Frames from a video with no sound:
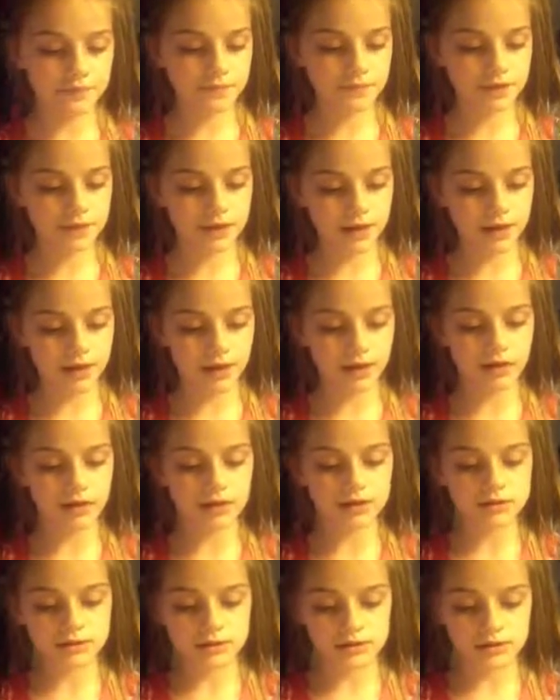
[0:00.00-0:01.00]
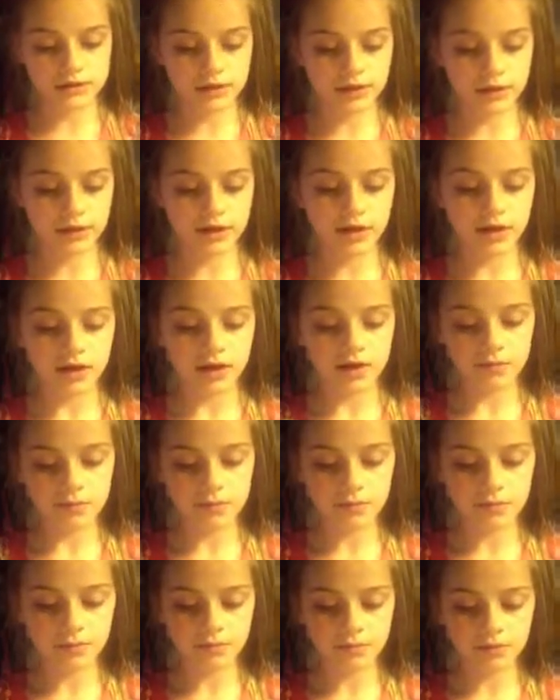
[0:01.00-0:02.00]
Yeah, said Jack,
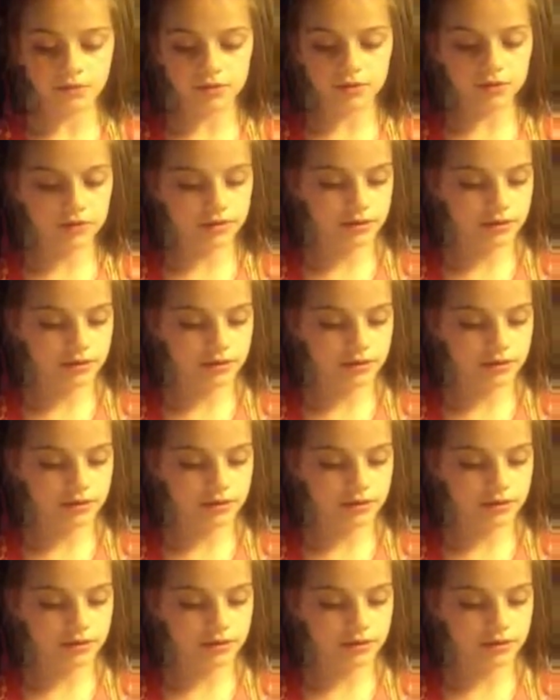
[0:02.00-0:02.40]
remembering